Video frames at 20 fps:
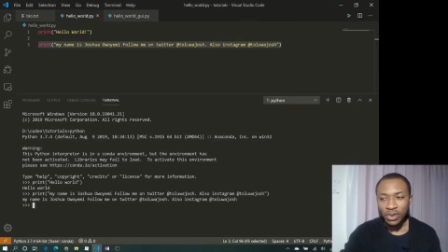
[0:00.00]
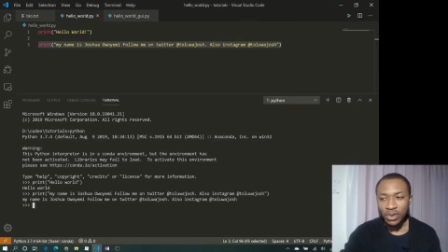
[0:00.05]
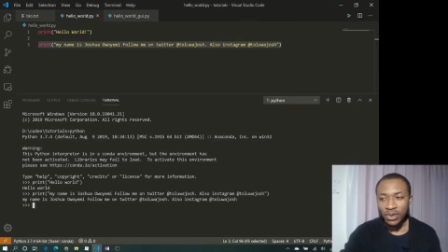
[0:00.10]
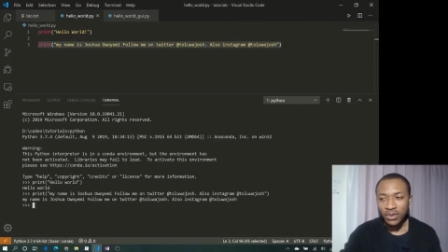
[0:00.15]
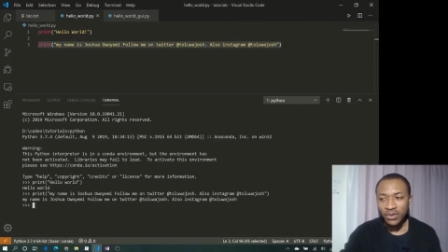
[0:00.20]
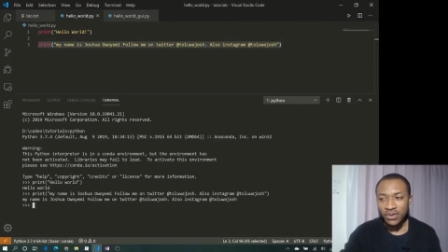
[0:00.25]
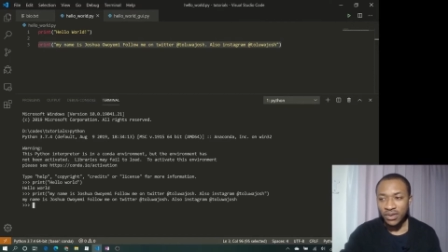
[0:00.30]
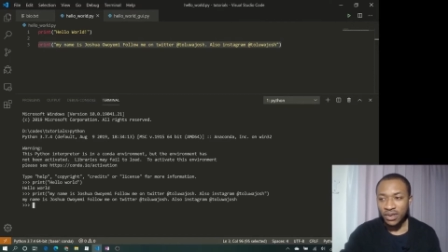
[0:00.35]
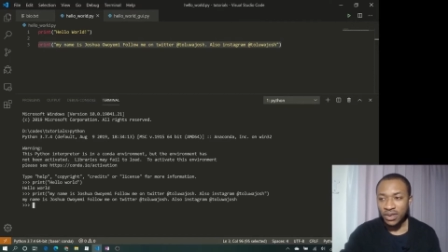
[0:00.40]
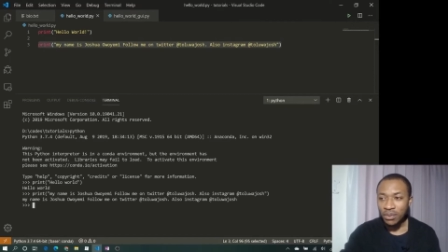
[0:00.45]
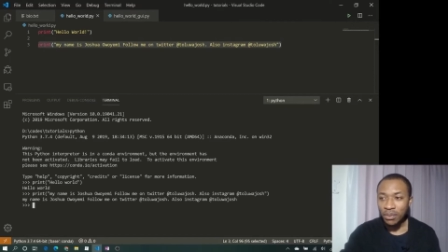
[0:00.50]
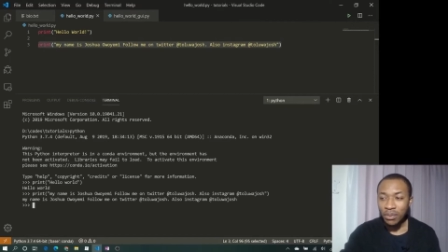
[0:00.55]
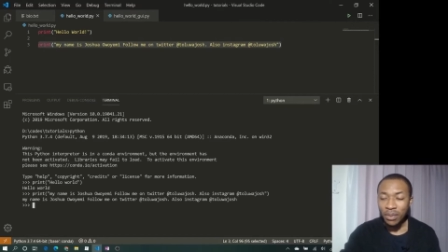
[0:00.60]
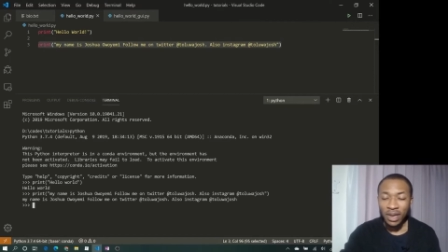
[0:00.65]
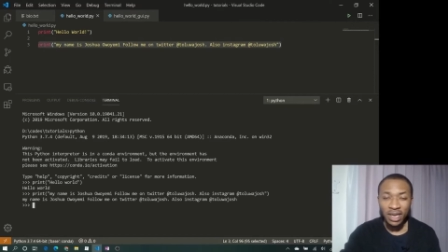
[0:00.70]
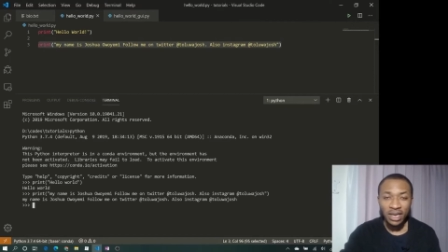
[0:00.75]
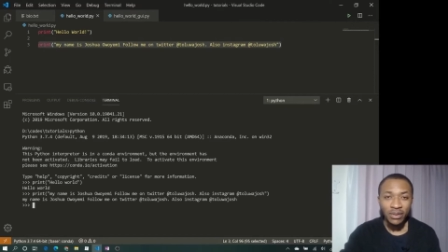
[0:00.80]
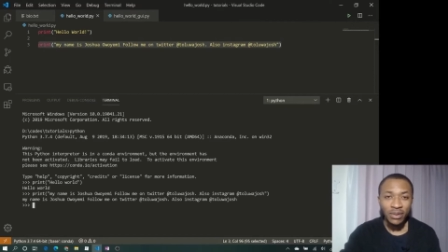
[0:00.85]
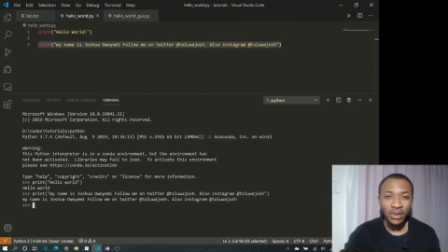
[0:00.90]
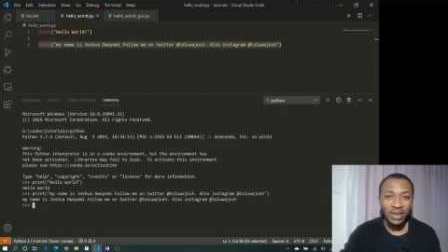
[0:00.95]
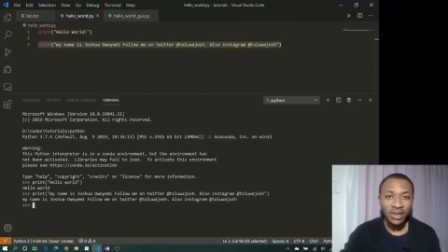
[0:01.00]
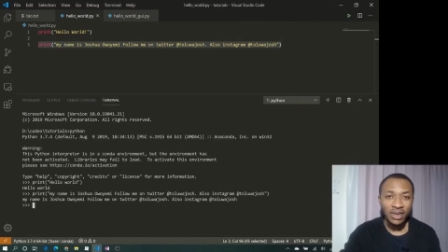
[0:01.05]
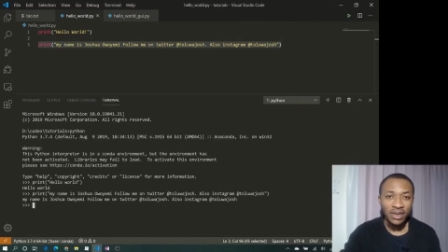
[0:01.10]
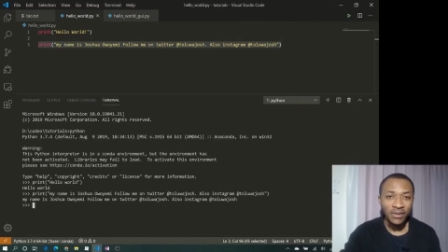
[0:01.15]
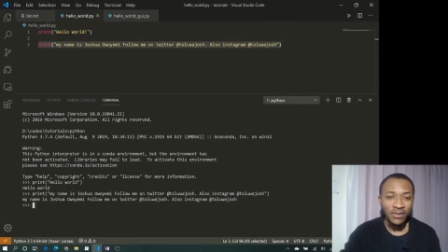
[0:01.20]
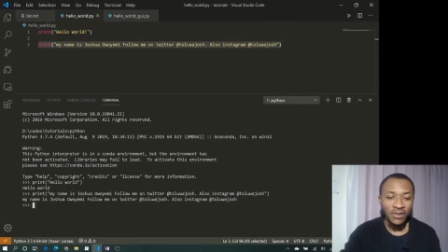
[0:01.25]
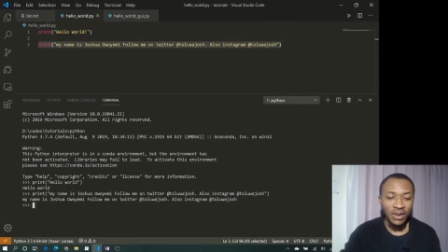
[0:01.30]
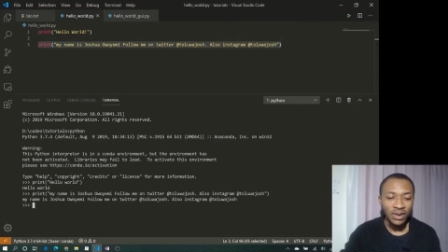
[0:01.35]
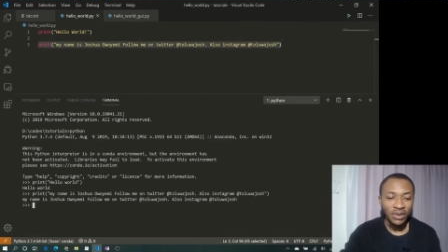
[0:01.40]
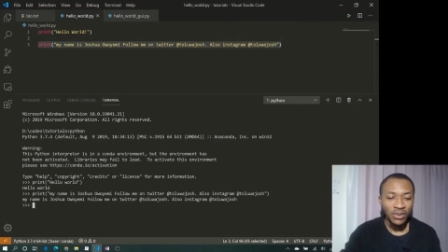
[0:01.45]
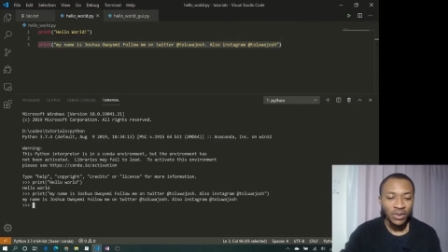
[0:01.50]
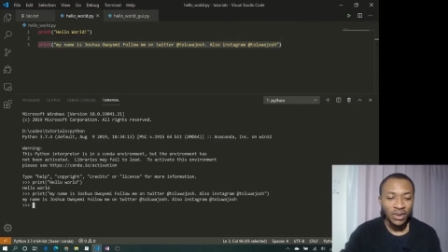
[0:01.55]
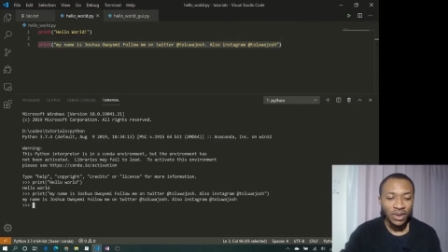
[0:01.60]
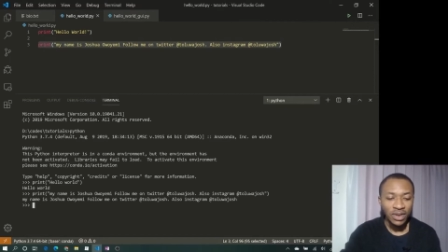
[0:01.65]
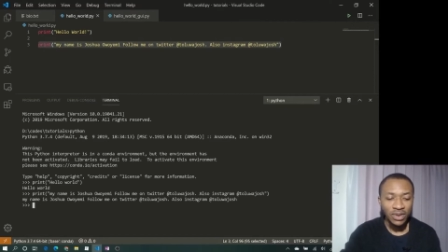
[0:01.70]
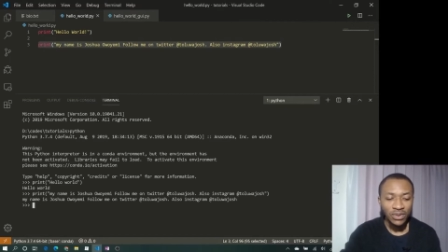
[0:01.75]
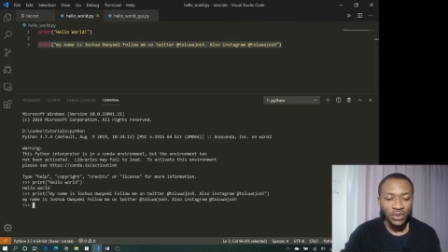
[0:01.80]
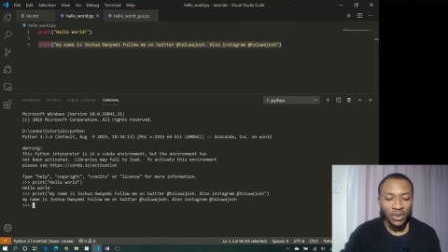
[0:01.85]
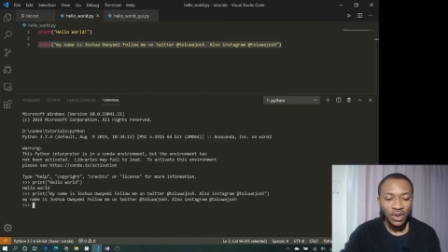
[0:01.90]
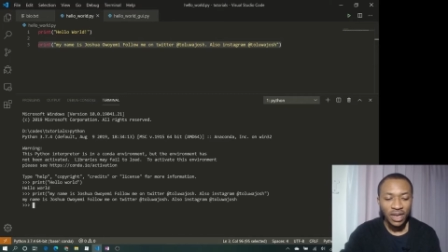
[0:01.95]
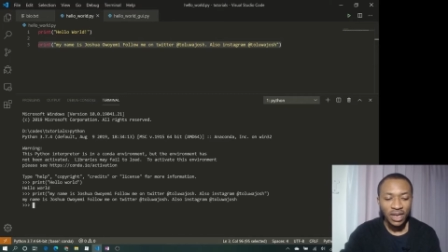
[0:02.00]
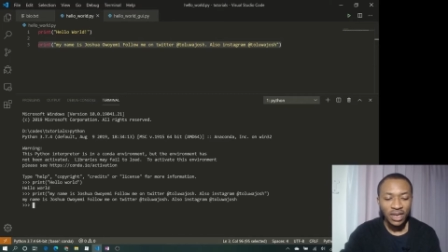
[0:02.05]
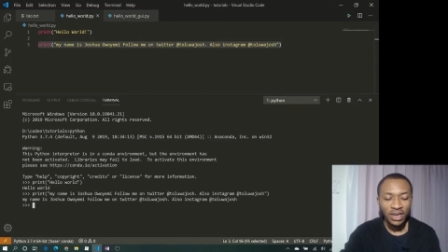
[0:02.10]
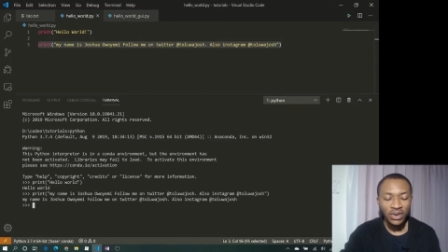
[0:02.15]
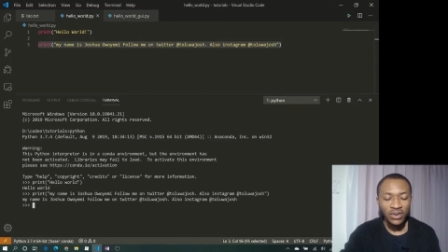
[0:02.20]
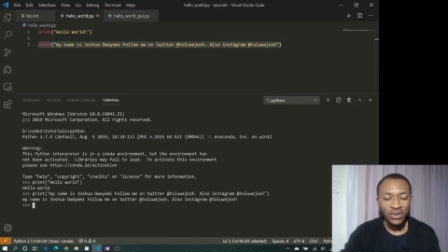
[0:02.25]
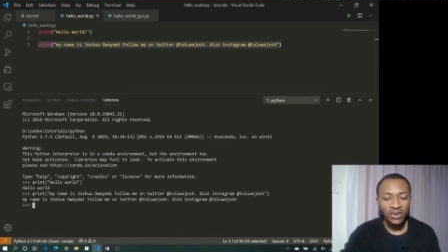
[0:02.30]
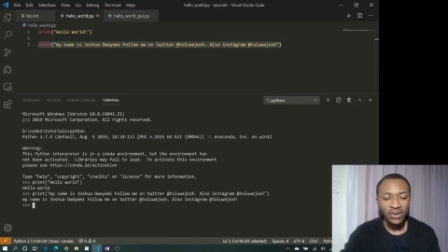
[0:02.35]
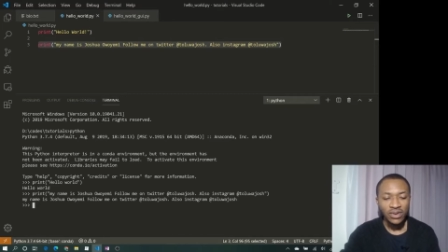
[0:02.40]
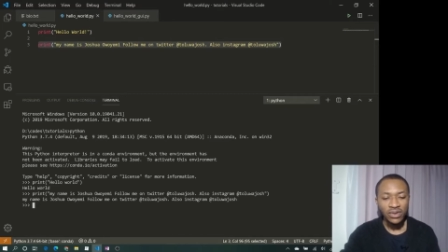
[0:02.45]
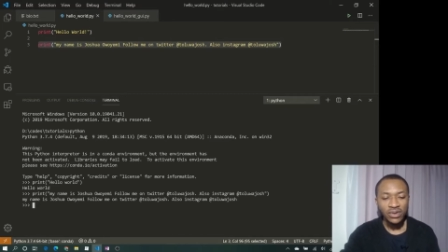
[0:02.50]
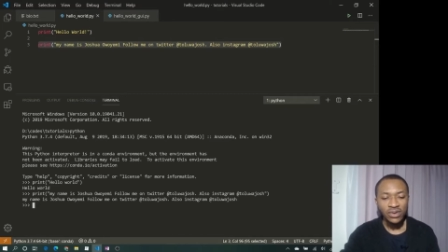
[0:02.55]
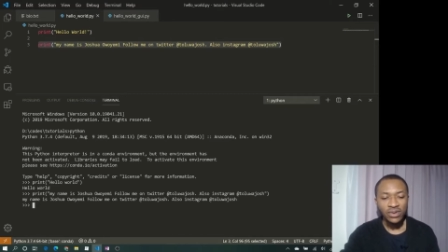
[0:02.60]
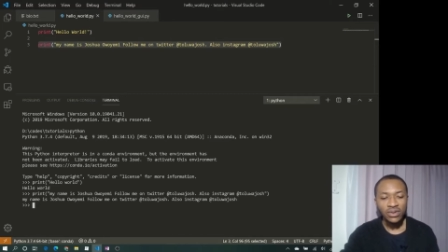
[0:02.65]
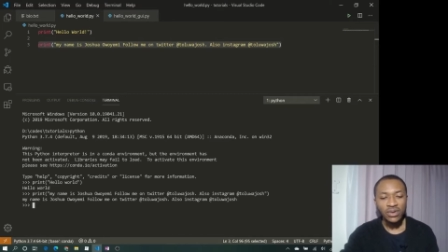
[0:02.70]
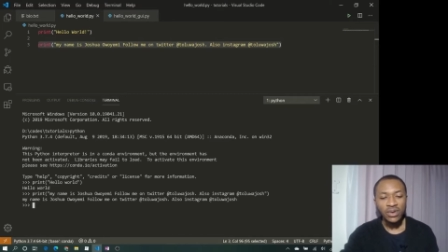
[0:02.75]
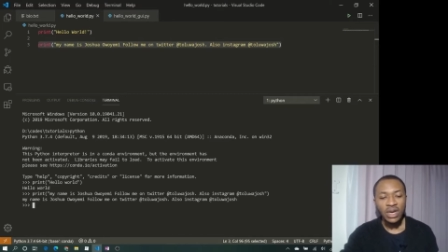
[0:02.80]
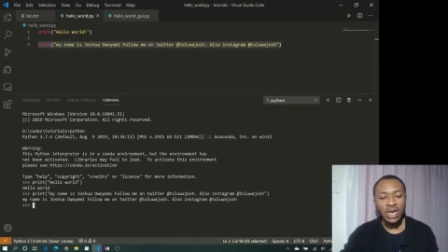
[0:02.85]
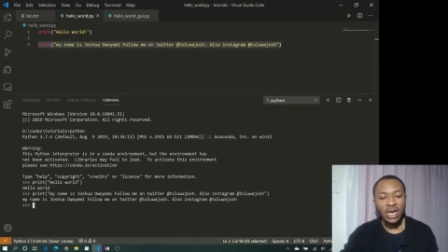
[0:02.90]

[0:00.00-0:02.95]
used in many different ways. We can use it to